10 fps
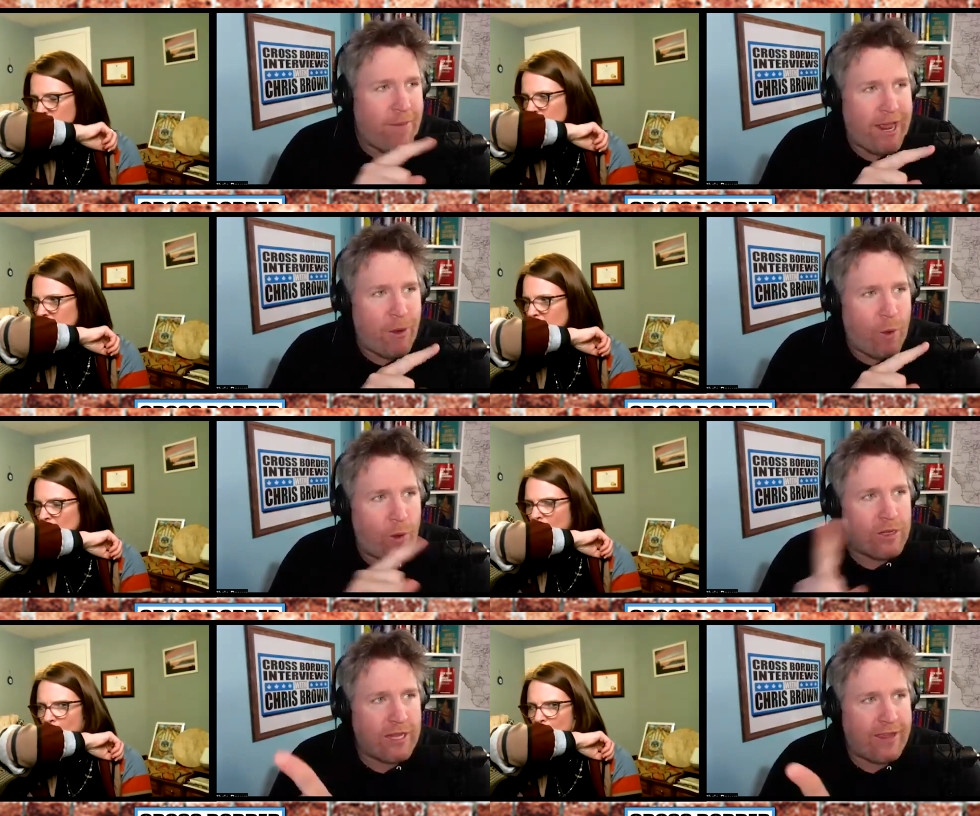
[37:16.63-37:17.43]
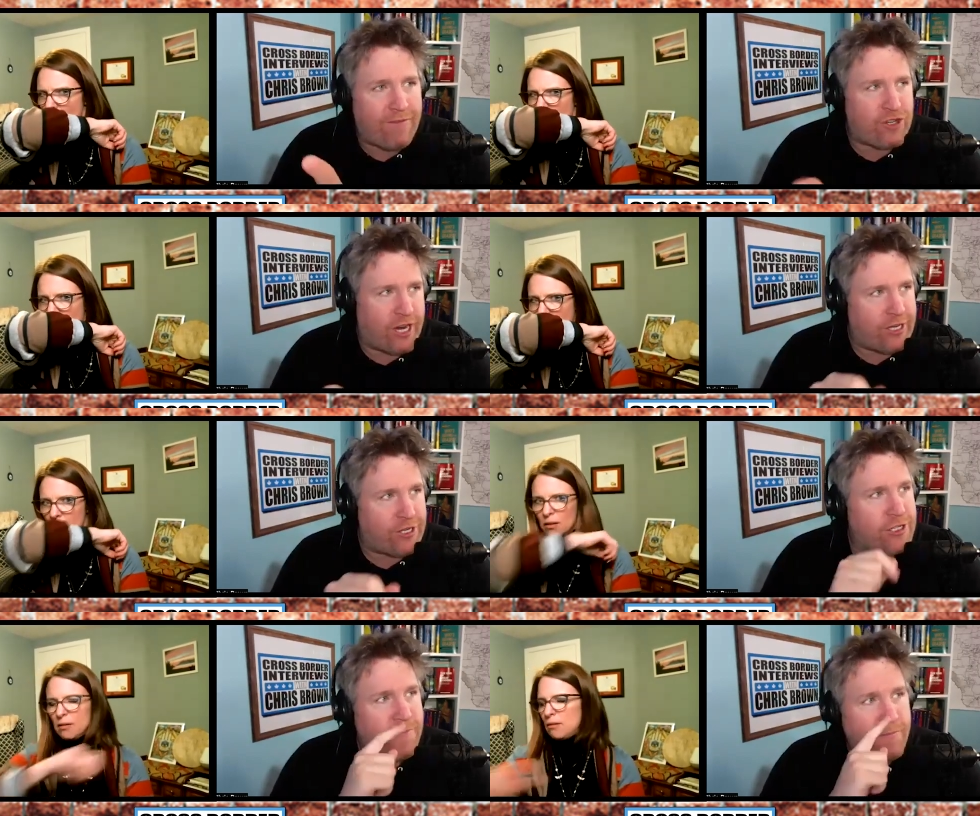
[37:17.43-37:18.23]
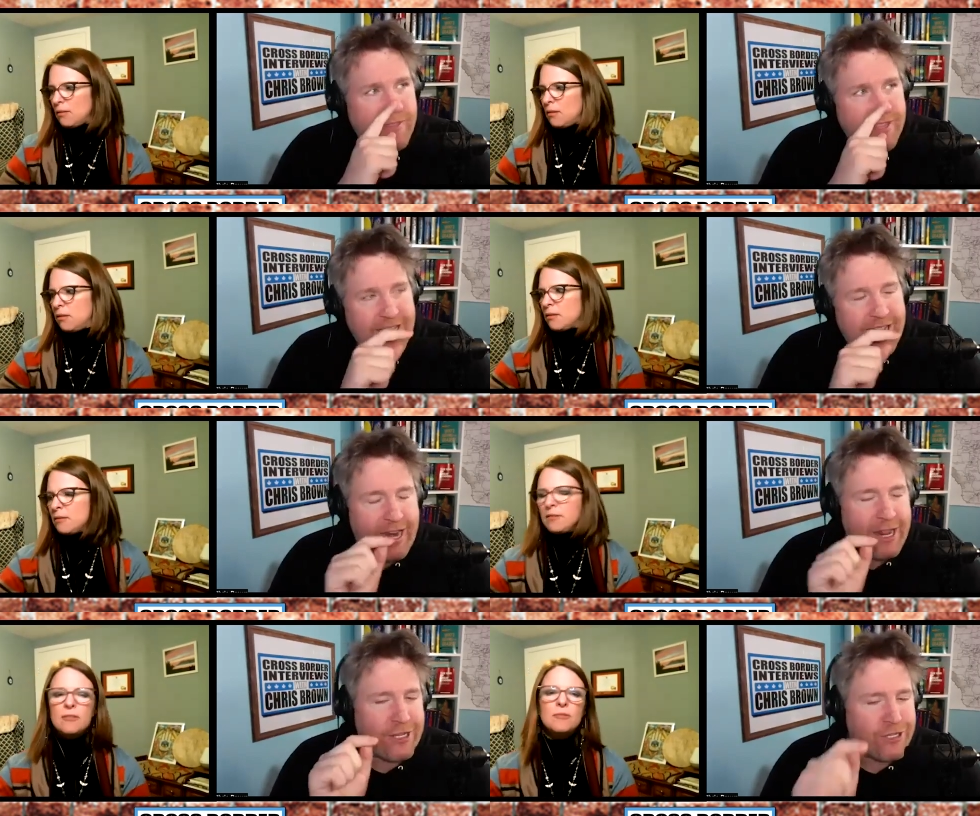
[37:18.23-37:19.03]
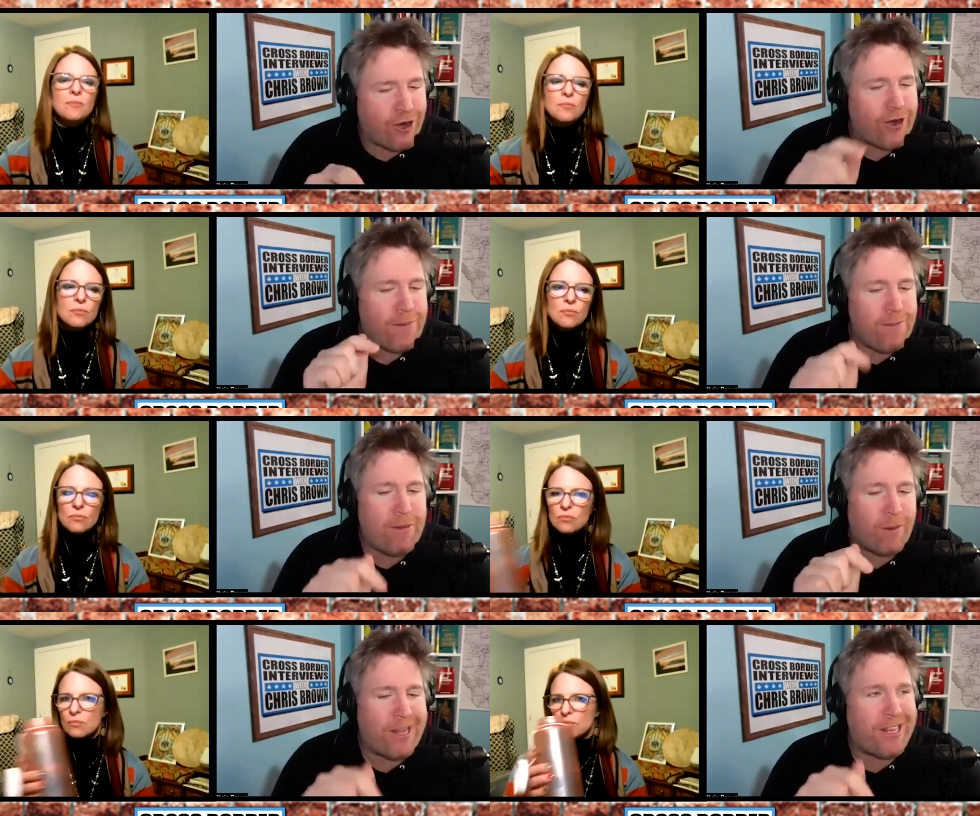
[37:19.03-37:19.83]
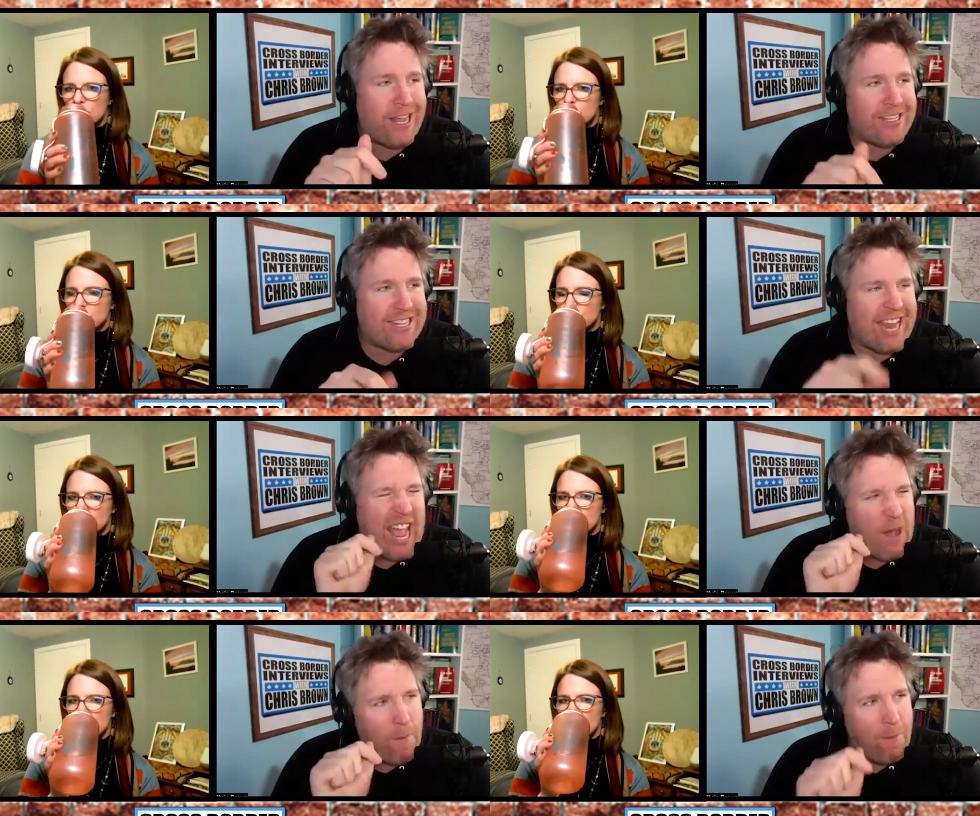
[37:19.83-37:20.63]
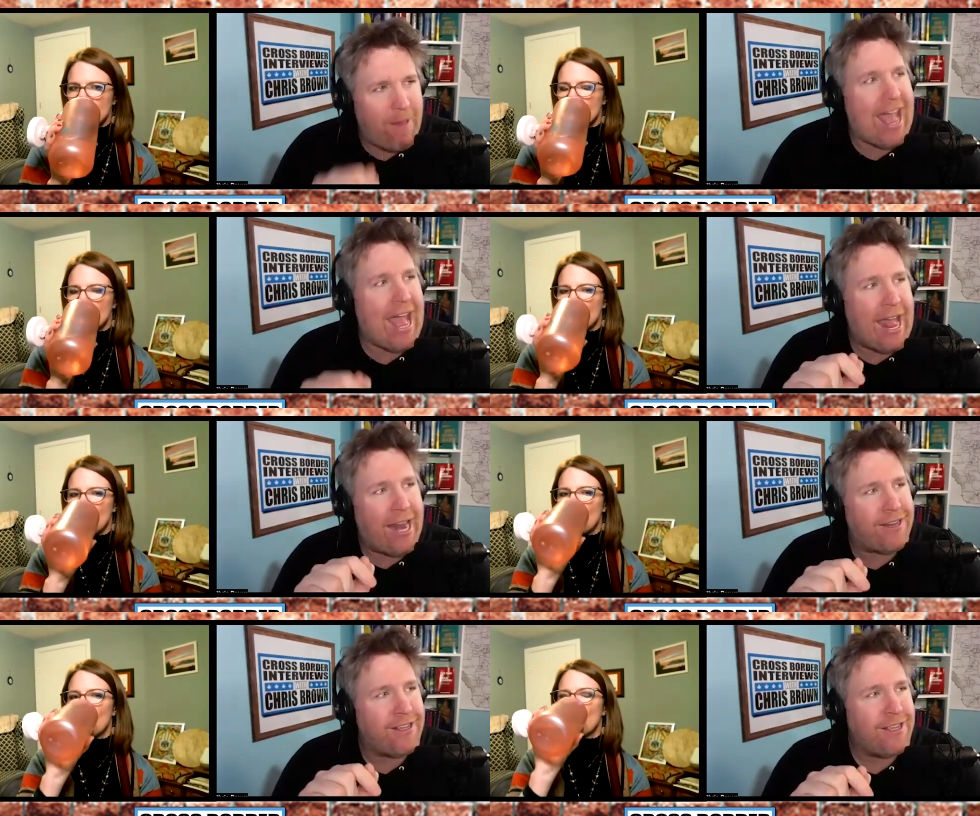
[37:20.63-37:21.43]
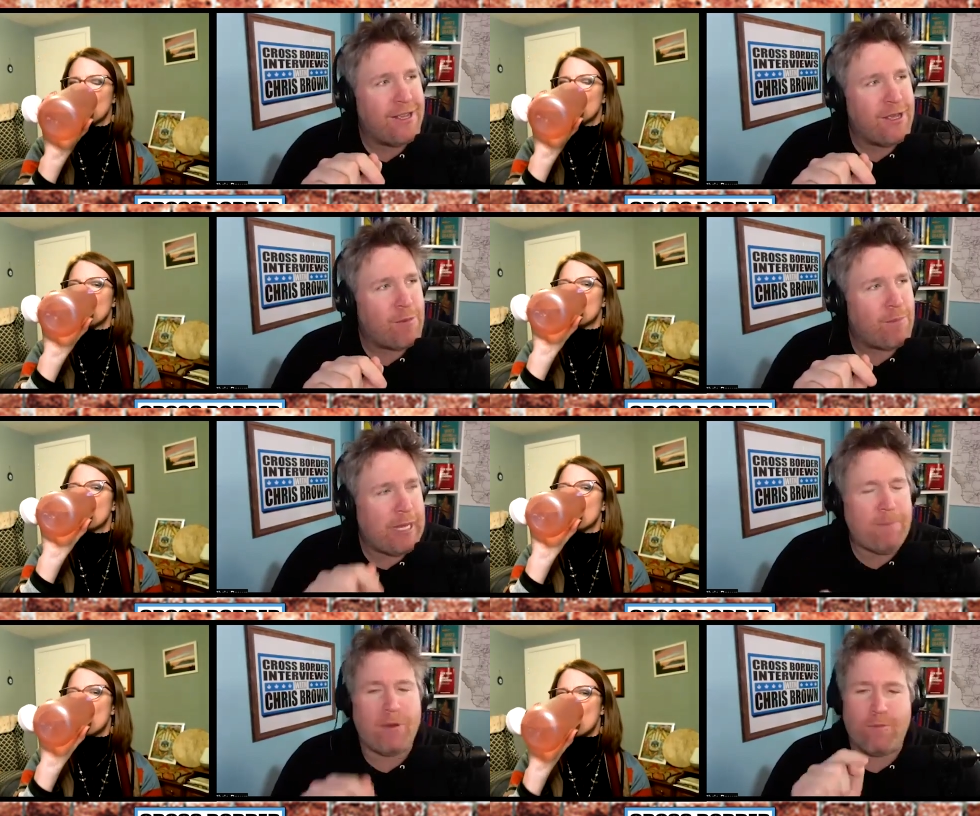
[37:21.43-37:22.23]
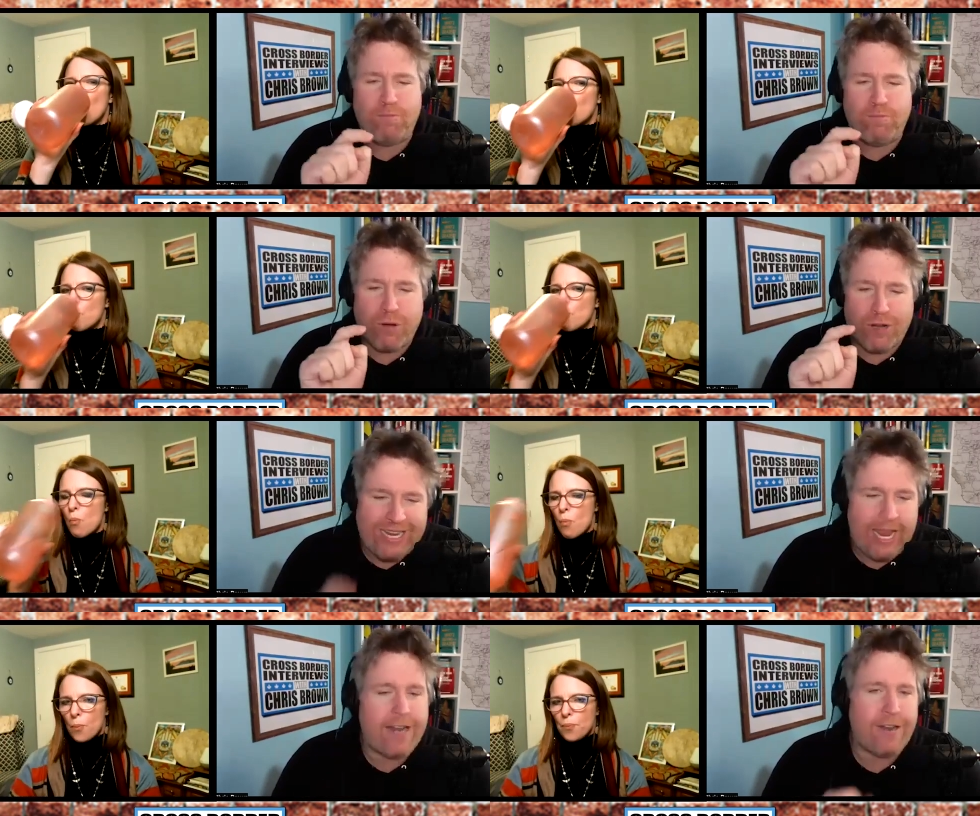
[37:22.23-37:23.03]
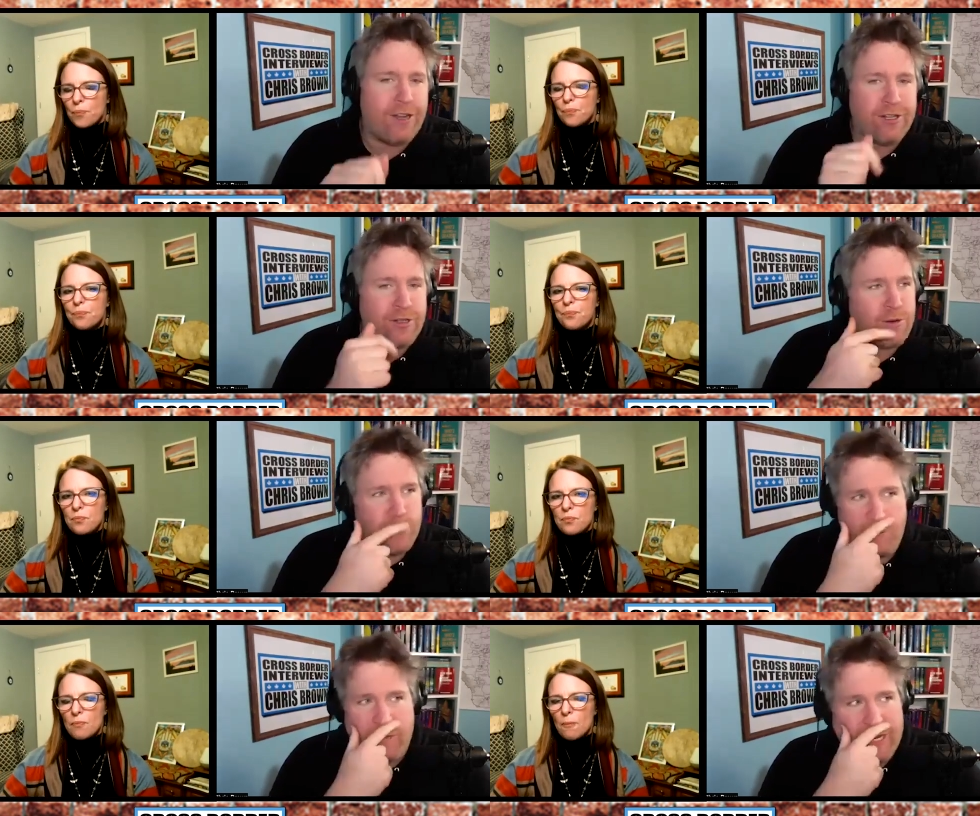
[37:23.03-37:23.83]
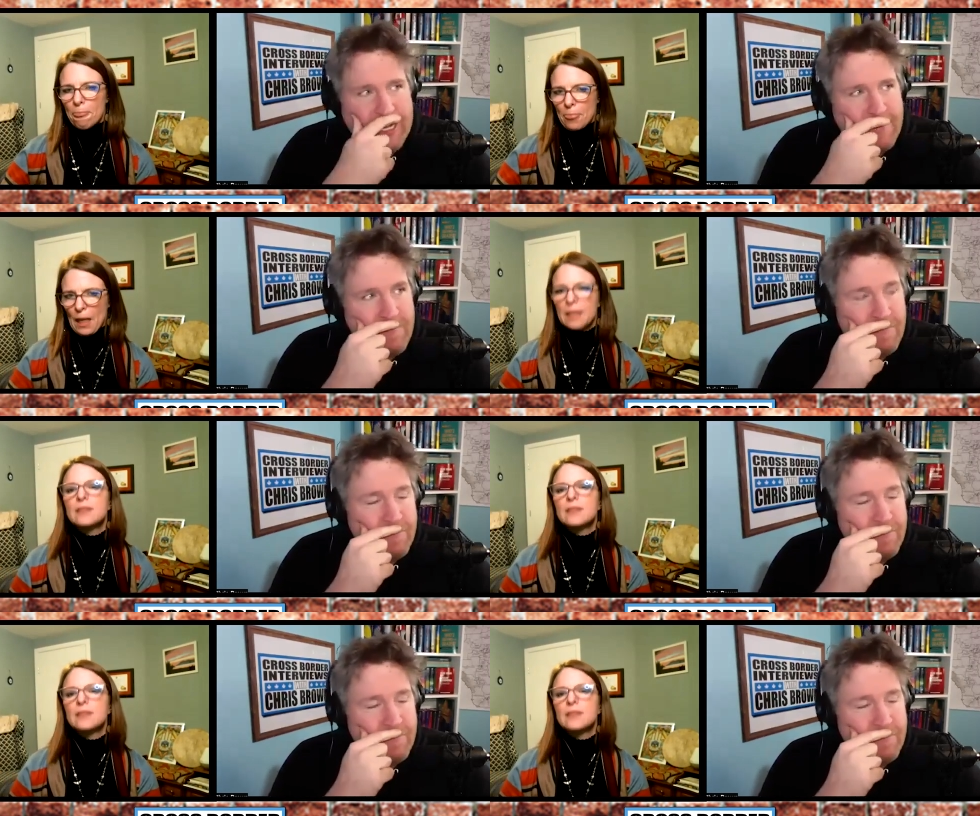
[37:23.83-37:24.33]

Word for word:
Speaker 1: my whole life changed. And it started me realizing how bad people pretend on social media.